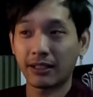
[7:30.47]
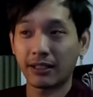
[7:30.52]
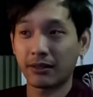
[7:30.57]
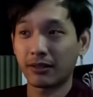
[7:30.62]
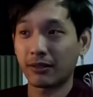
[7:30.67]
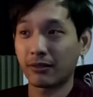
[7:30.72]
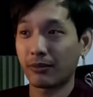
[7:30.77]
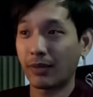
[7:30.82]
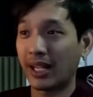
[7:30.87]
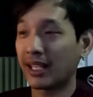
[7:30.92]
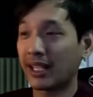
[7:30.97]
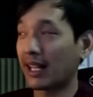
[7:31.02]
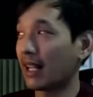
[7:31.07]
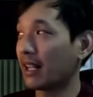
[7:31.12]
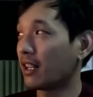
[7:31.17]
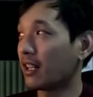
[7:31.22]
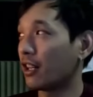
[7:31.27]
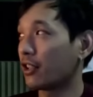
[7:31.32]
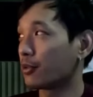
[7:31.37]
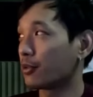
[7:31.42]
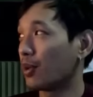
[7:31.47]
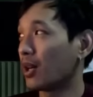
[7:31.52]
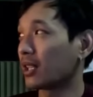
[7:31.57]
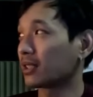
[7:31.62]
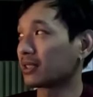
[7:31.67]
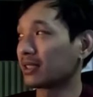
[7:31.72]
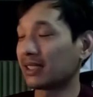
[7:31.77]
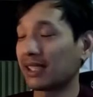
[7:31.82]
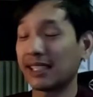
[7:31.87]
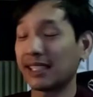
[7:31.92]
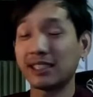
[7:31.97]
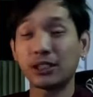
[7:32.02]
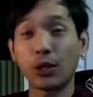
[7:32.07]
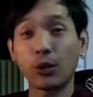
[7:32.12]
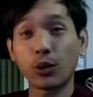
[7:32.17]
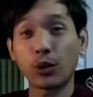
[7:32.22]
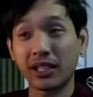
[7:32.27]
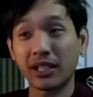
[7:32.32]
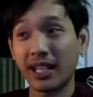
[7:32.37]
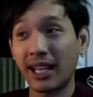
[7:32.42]
made $800. They sold
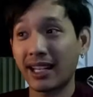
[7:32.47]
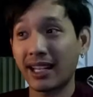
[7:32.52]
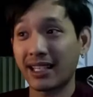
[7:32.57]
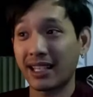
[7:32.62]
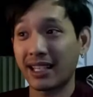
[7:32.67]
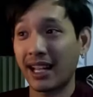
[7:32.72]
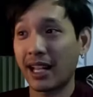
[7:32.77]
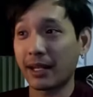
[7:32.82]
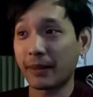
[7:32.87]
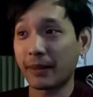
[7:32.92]
it that day.